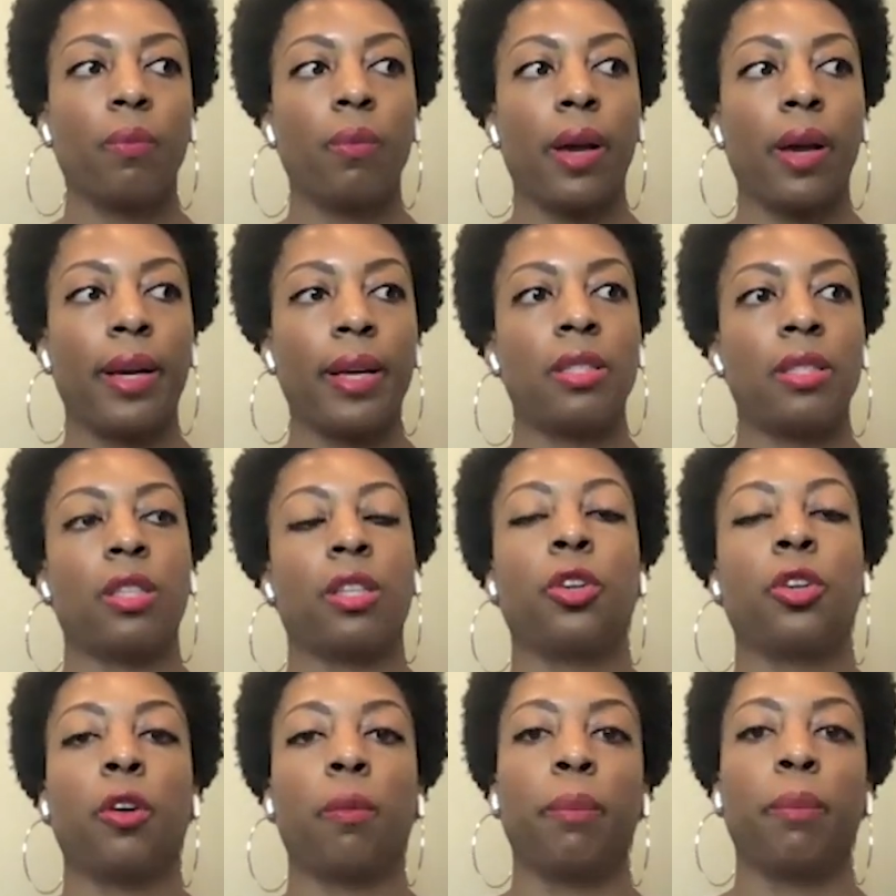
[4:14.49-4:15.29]
I guess, in
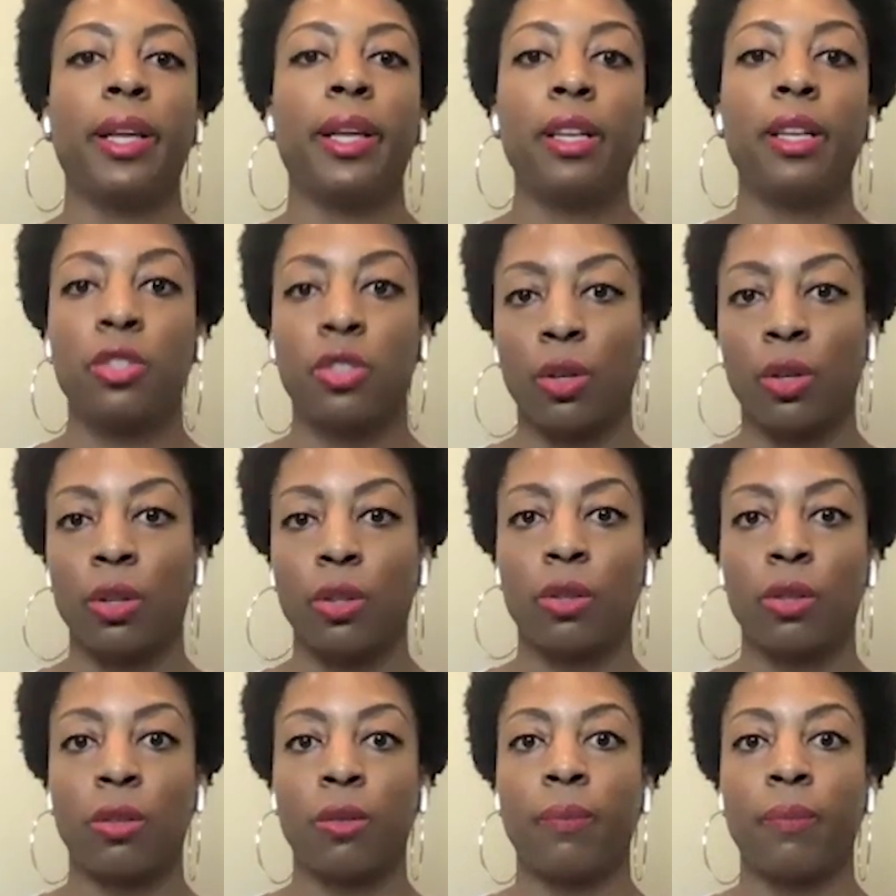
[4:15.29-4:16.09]
your immediate
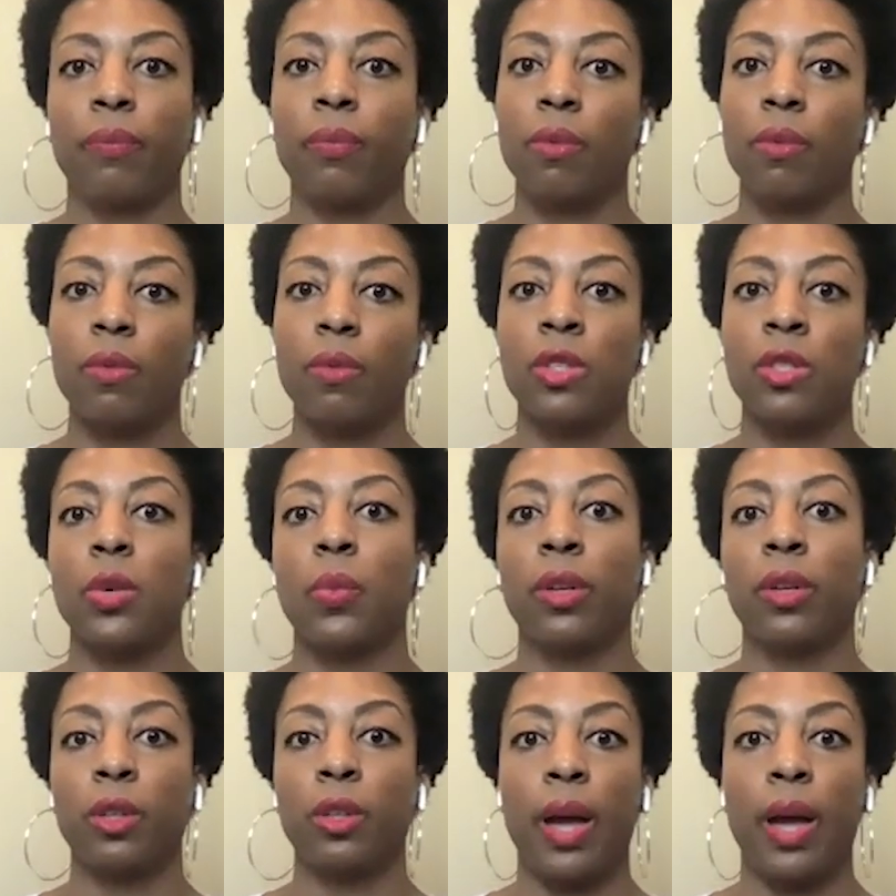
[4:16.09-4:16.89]
circle,
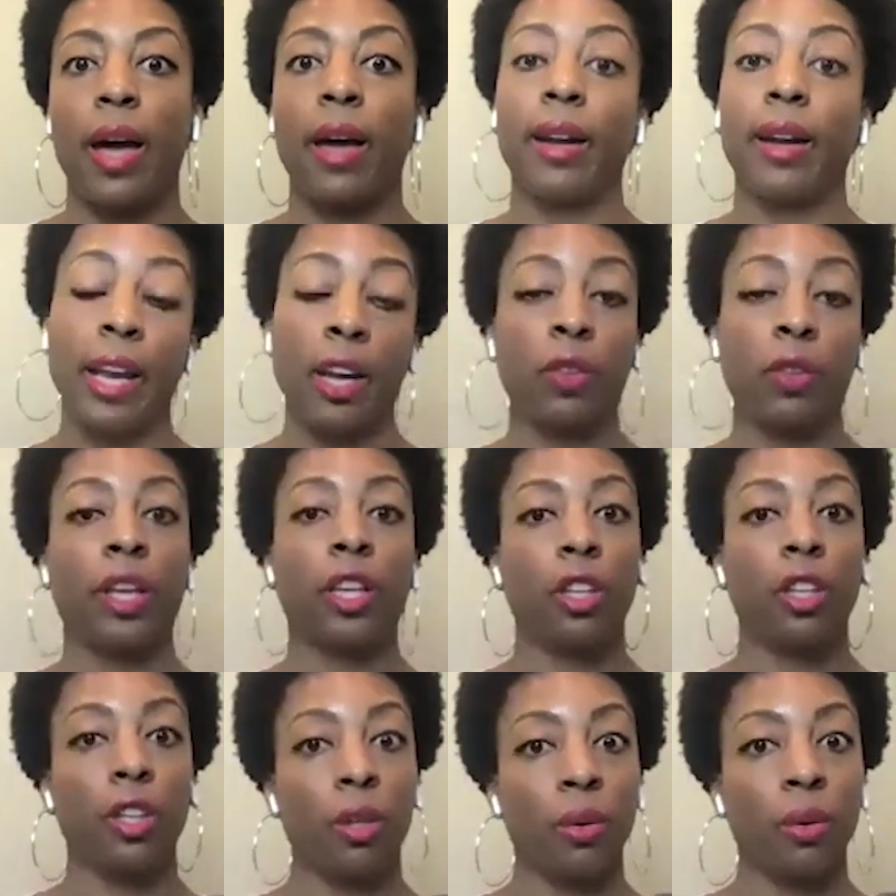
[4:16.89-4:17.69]
someone who had hair
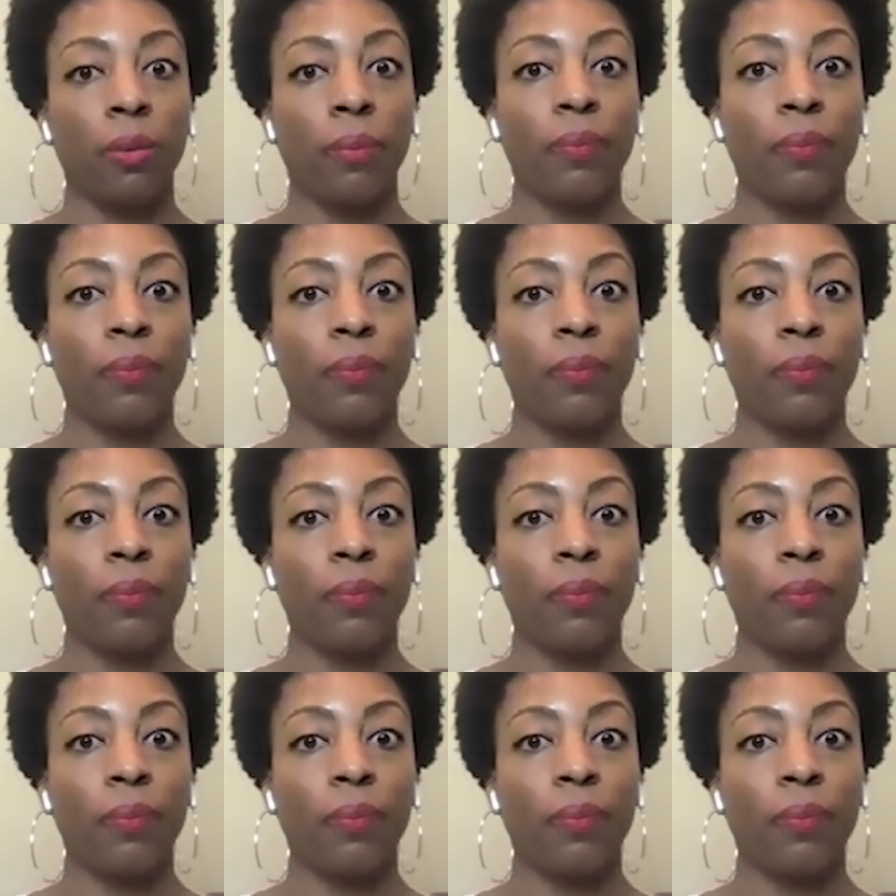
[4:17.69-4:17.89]
like you.